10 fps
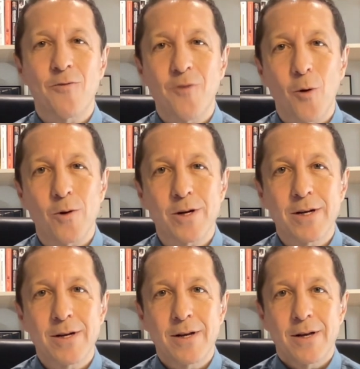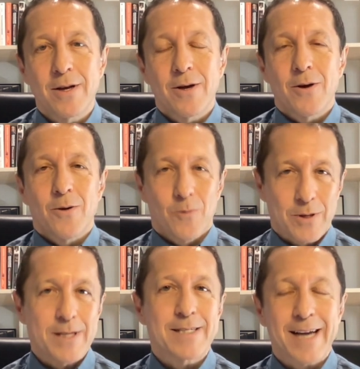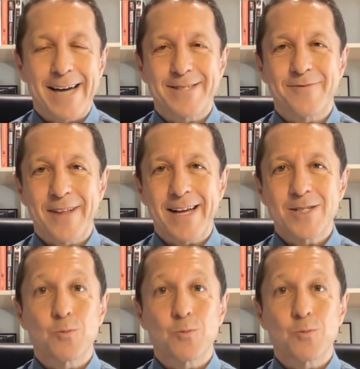forward with these kinds of things.